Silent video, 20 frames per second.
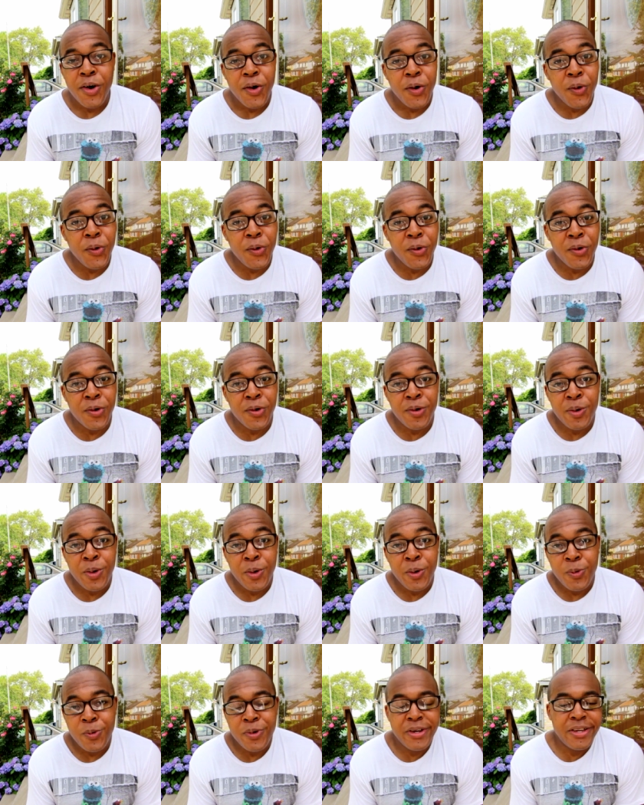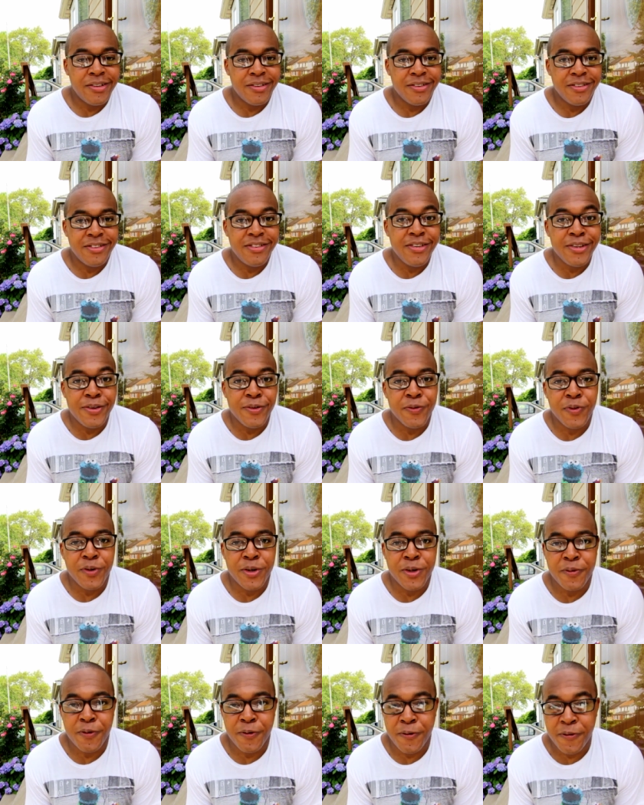or we can sit in front
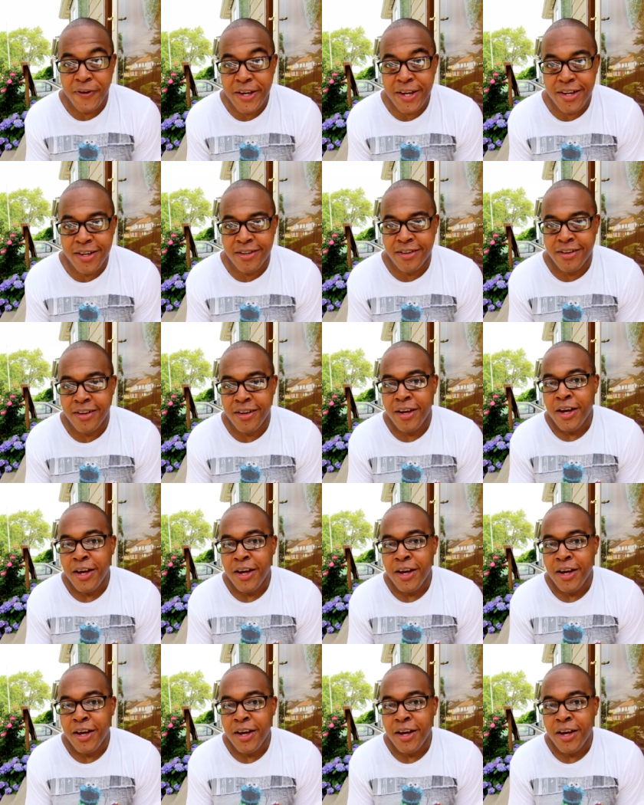of a fan.